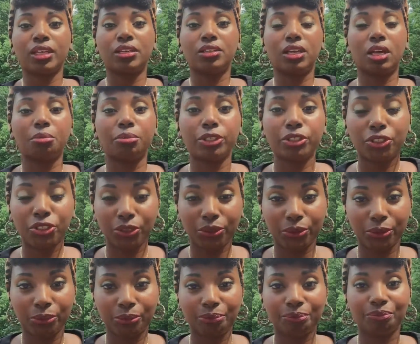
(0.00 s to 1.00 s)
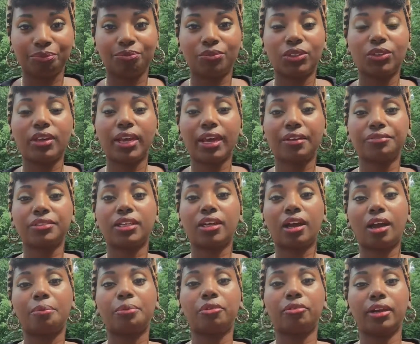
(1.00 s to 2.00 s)
Number 2, you have to
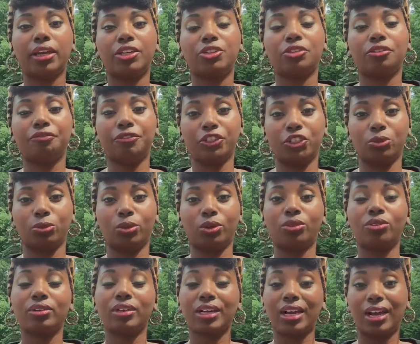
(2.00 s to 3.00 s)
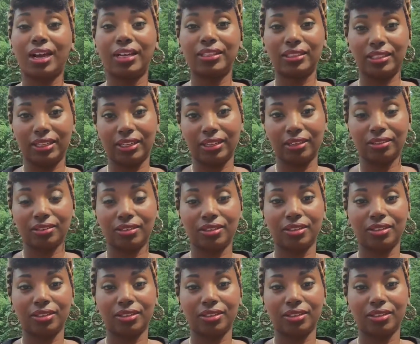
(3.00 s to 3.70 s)
upgrade your visual content.